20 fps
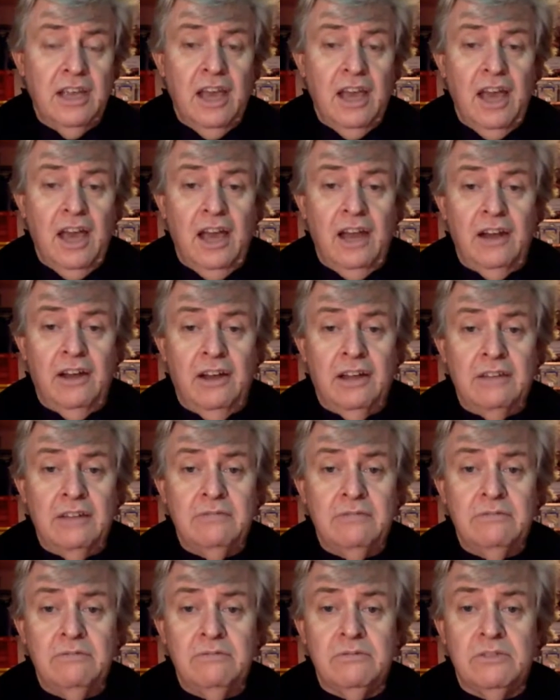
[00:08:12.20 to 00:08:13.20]
And I
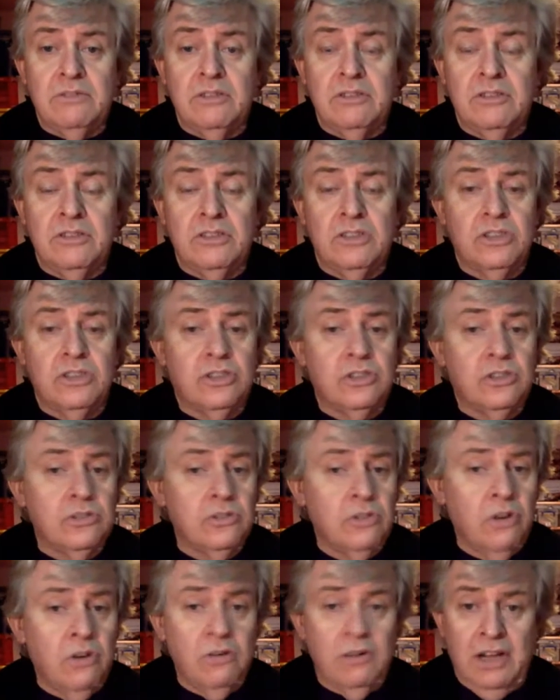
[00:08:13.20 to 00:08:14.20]
could
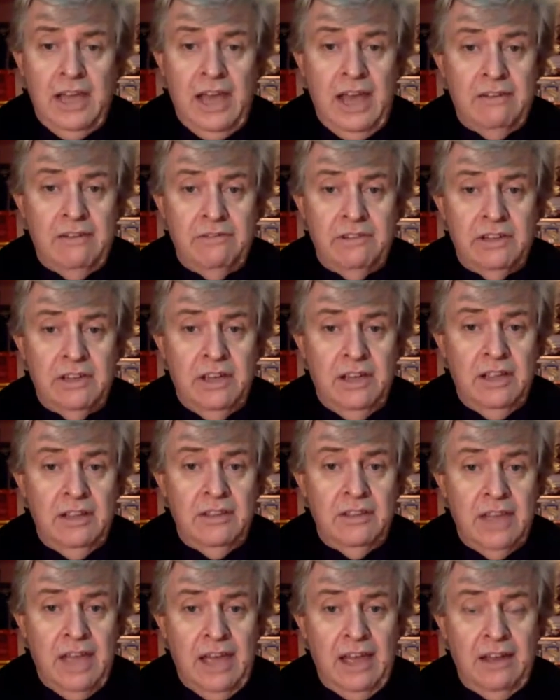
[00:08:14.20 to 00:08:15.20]
strongly advocate
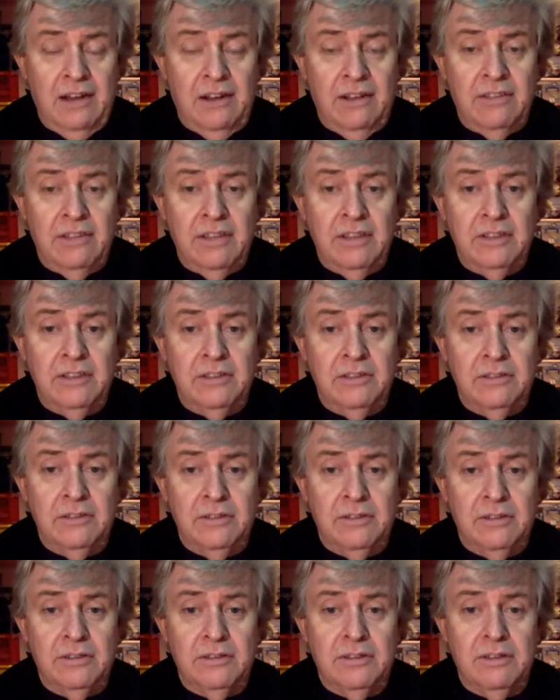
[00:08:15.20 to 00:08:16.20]
that. And I think
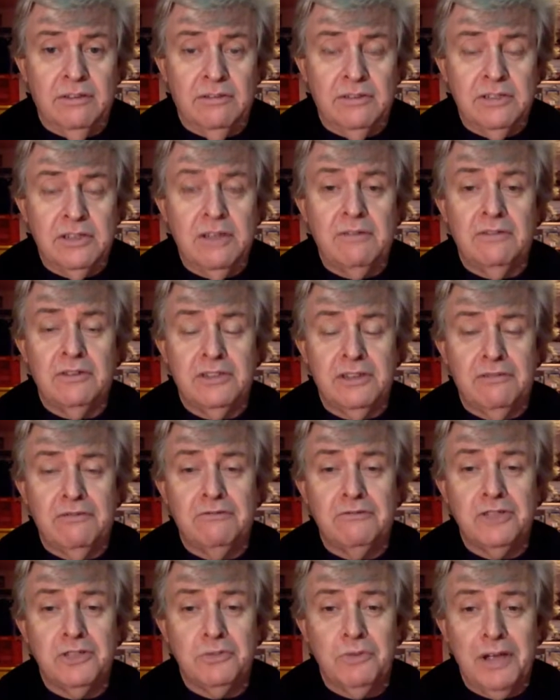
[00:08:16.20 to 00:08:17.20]
there were several
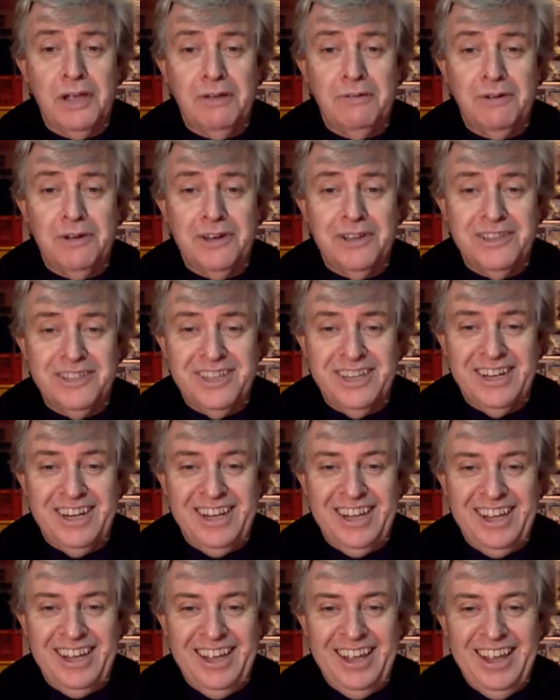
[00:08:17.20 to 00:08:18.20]
swear words in
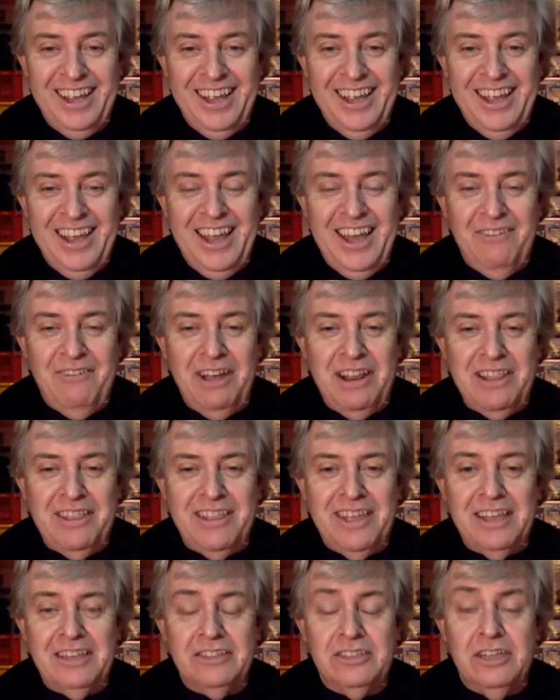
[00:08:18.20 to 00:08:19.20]
it when
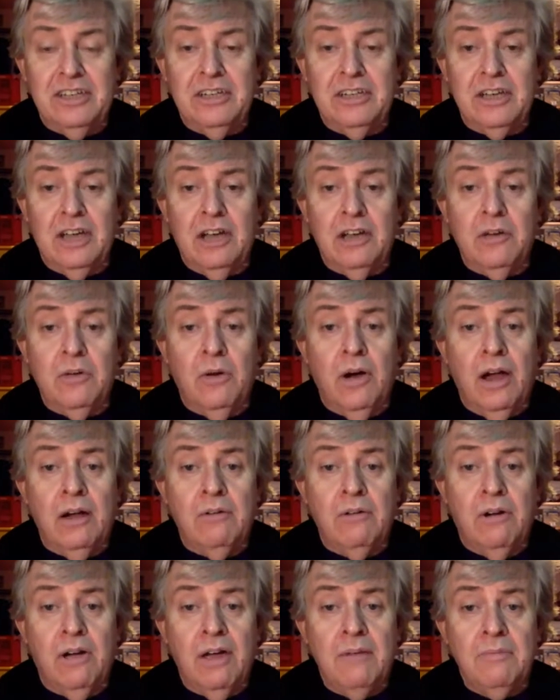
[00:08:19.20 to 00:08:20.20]
things didn't go quite
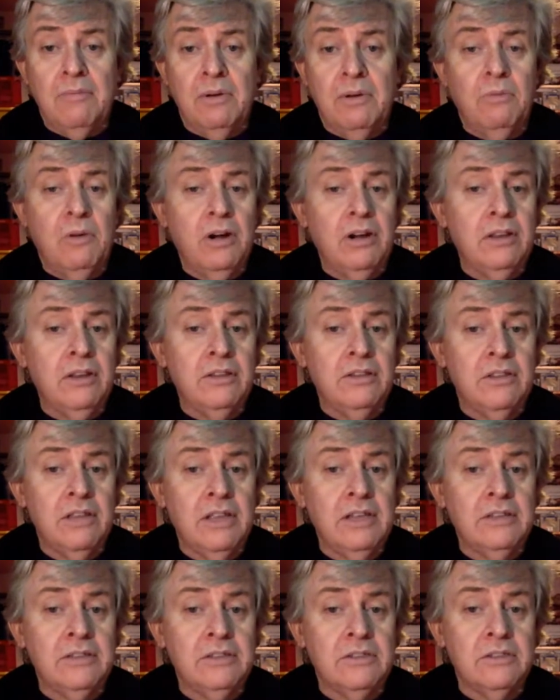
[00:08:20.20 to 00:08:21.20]
right. But one of the
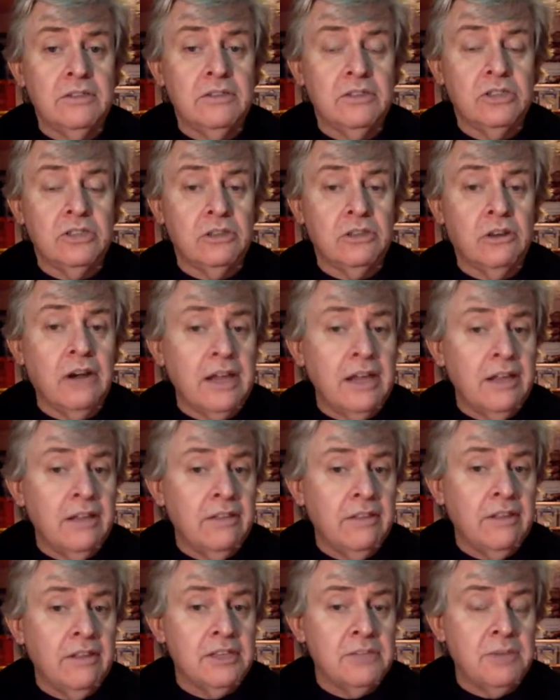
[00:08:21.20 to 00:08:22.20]
striking
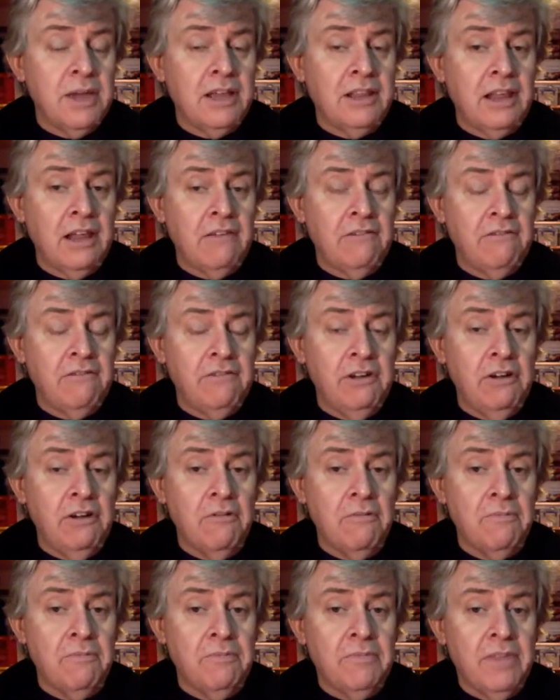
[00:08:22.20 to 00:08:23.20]
things about that
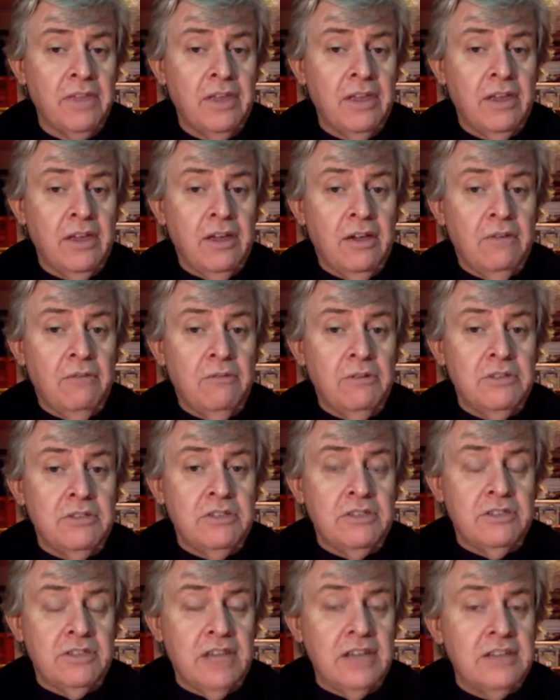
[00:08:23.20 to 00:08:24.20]
film was the
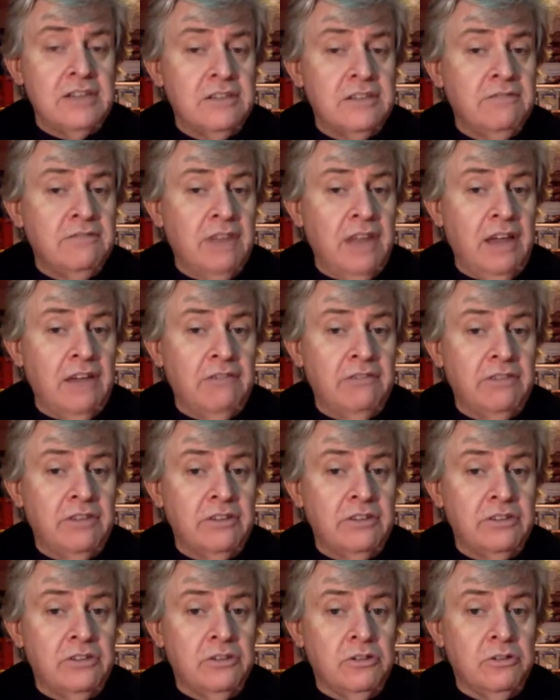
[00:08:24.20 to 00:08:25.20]
sense of love
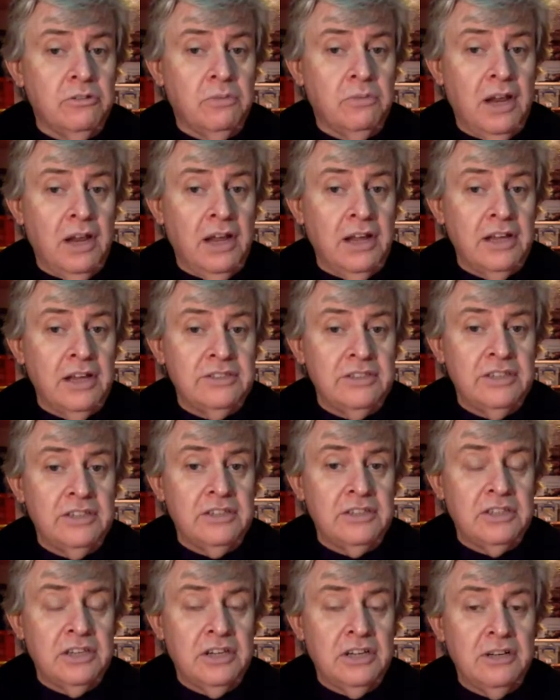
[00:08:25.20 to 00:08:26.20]
that took place in
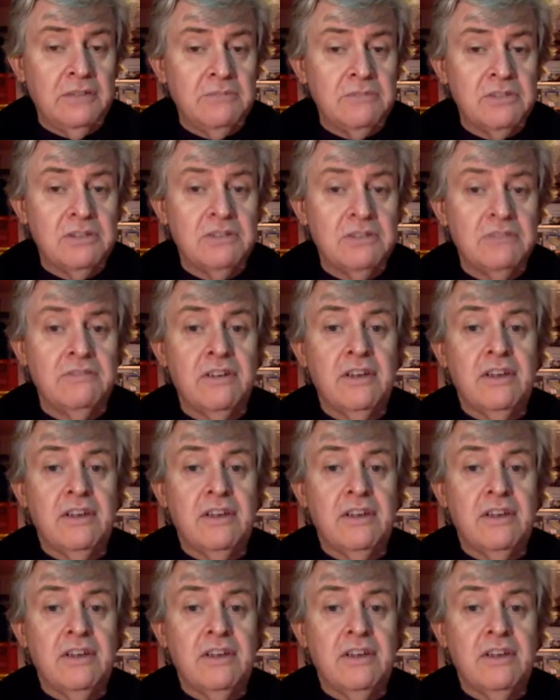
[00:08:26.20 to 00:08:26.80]
terms of